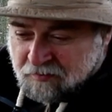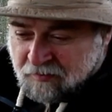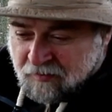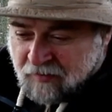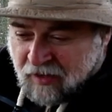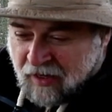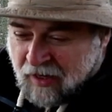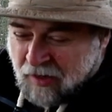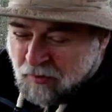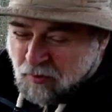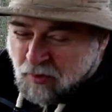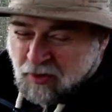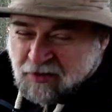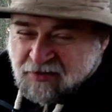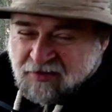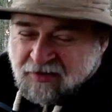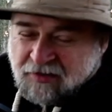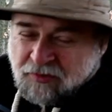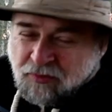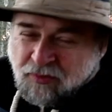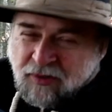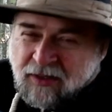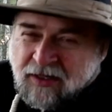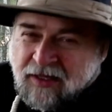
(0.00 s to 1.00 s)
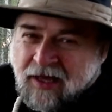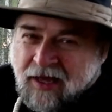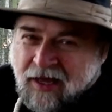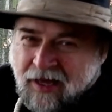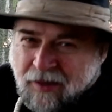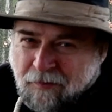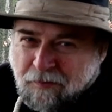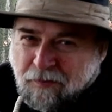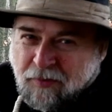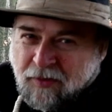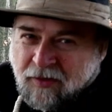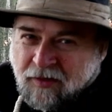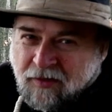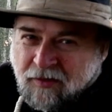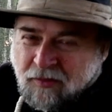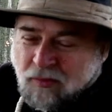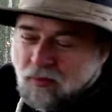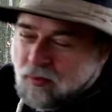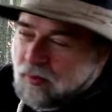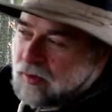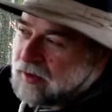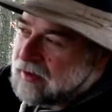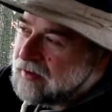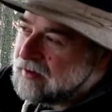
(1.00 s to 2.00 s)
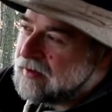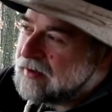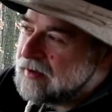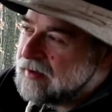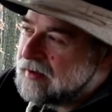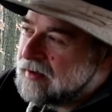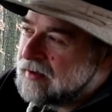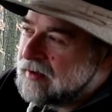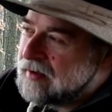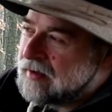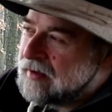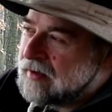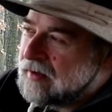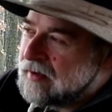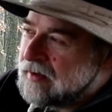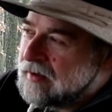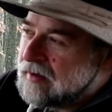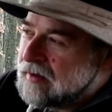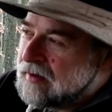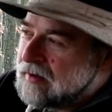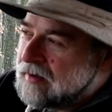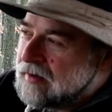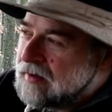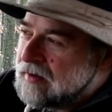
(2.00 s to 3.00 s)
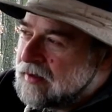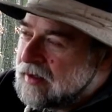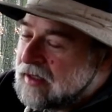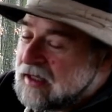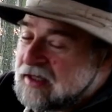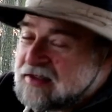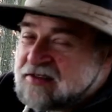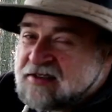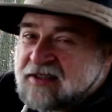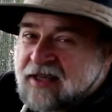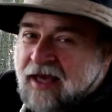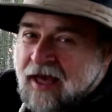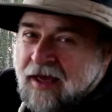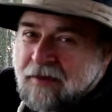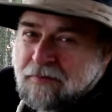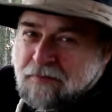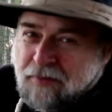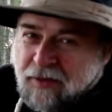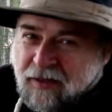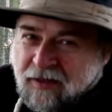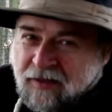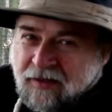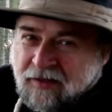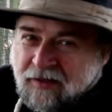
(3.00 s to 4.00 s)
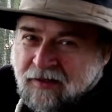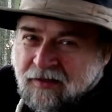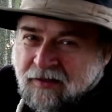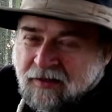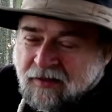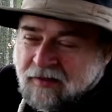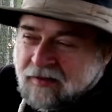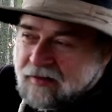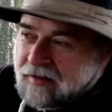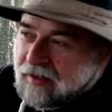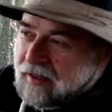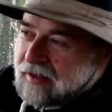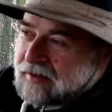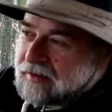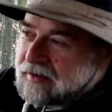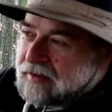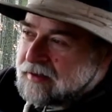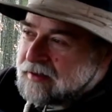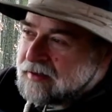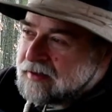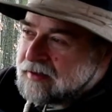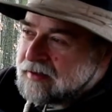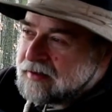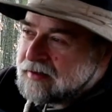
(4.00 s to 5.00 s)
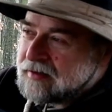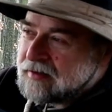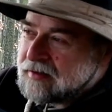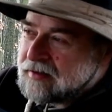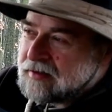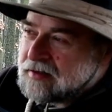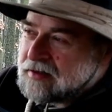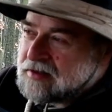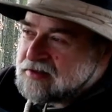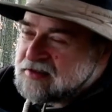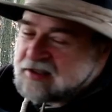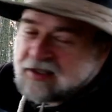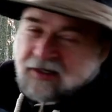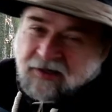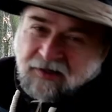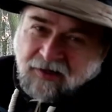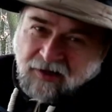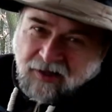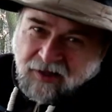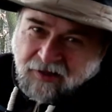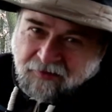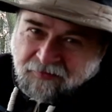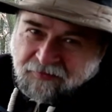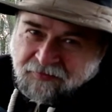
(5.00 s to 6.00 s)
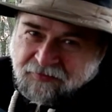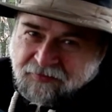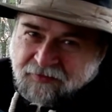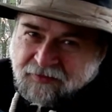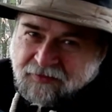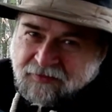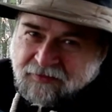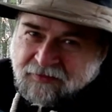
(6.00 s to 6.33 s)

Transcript: I wasn't really happy with escaping that city life.